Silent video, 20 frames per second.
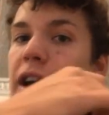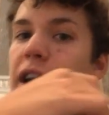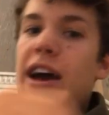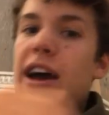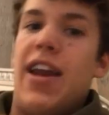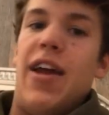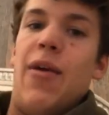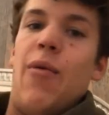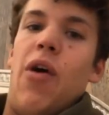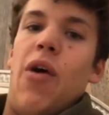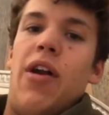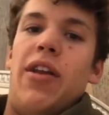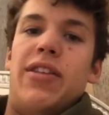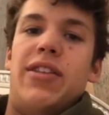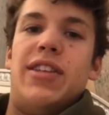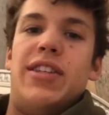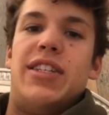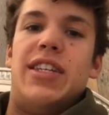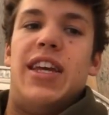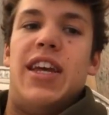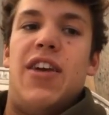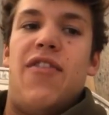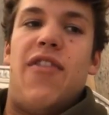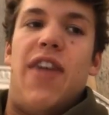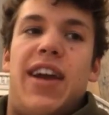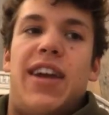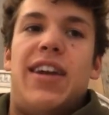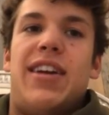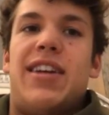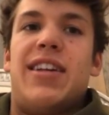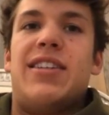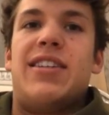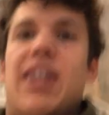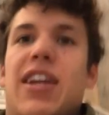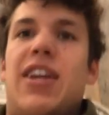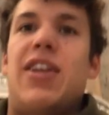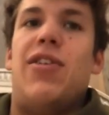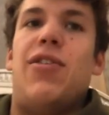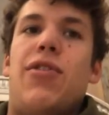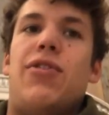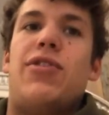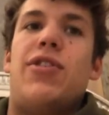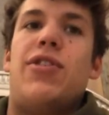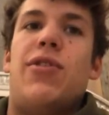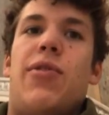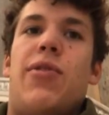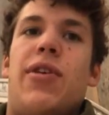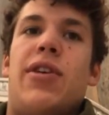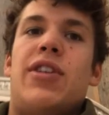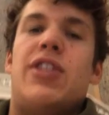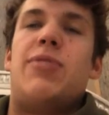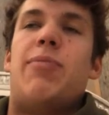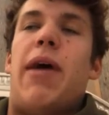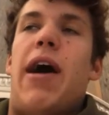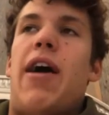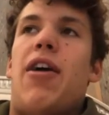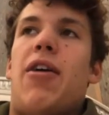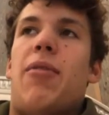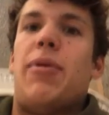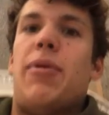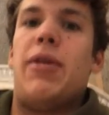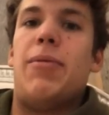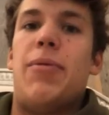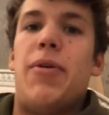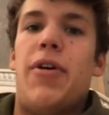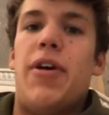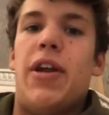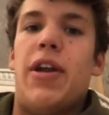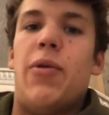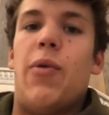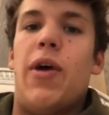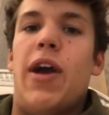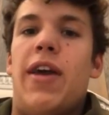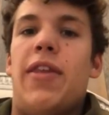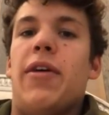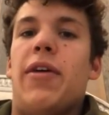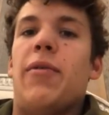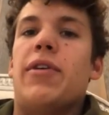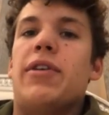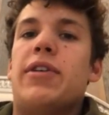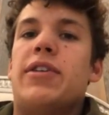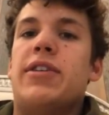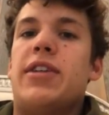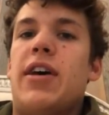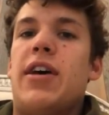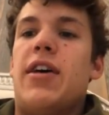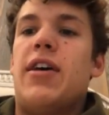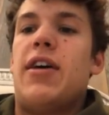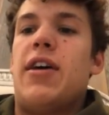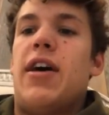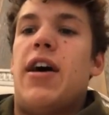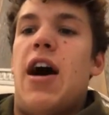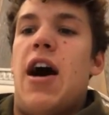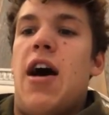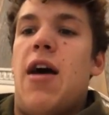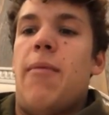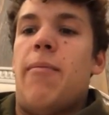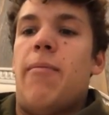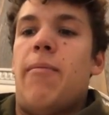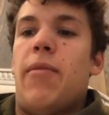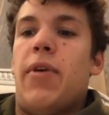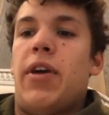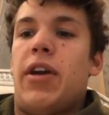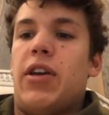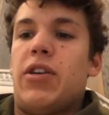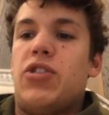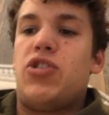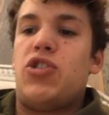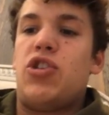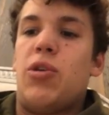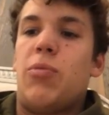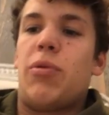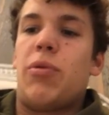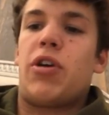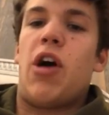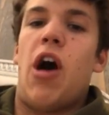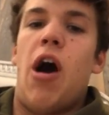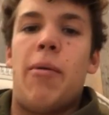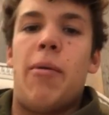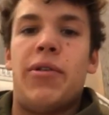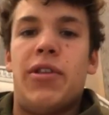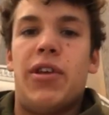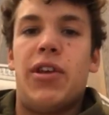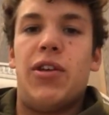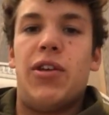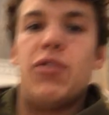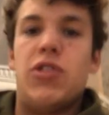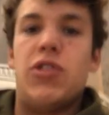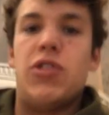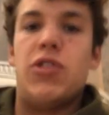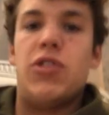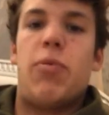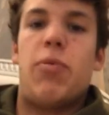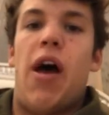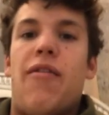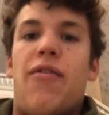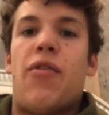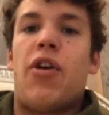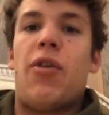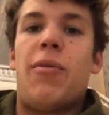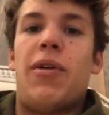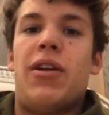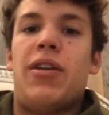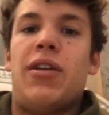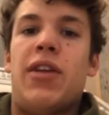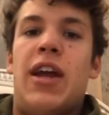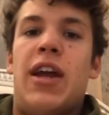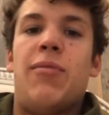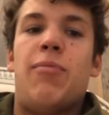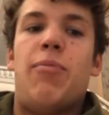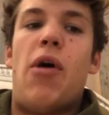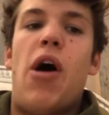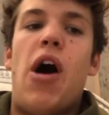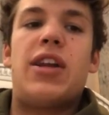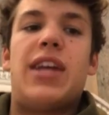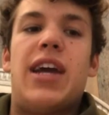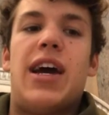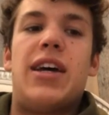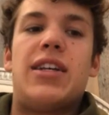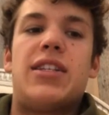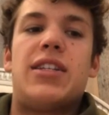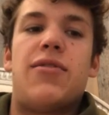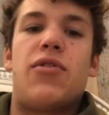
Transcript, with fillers: and I wanted to see if I could continue to inspire people in a way that was um, like a super commonly used platform, and, and podcasts have